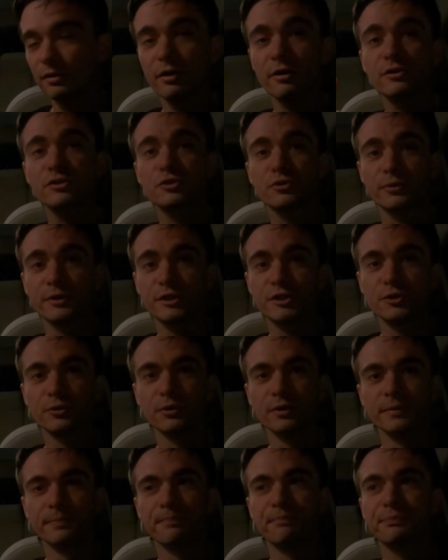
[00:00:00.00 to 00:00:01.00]
Long story
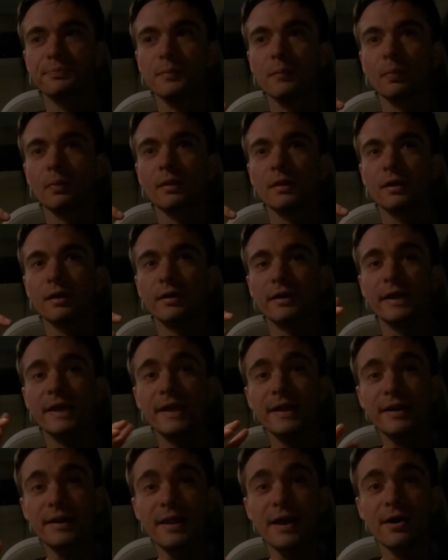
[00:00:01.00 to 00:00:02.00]
short,
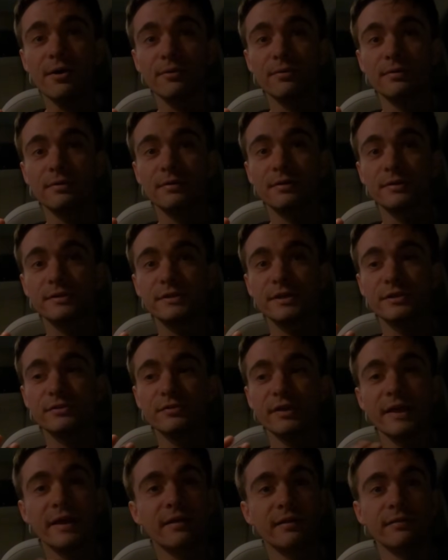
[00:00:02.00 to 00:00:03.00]
In-N-Out
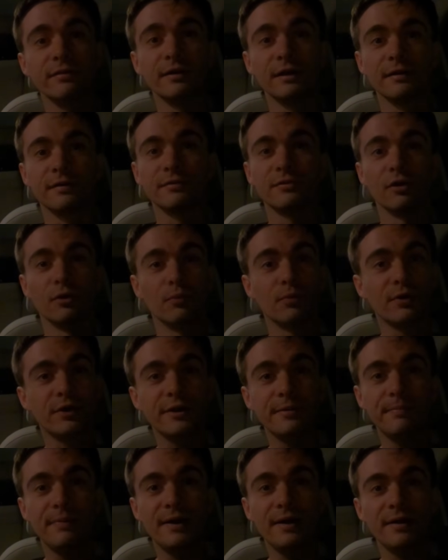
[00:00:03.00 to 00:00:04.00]
says, hey, look, don't
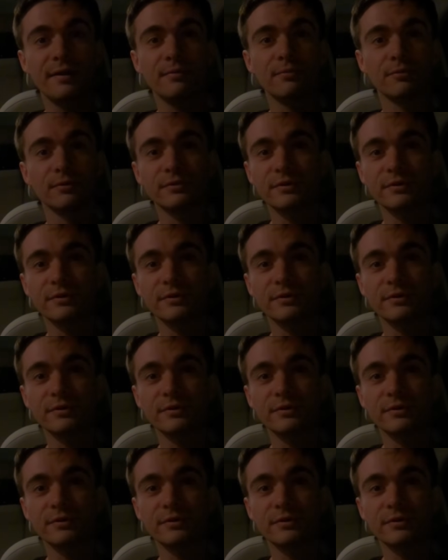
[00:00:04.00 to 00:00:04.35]
worry about it.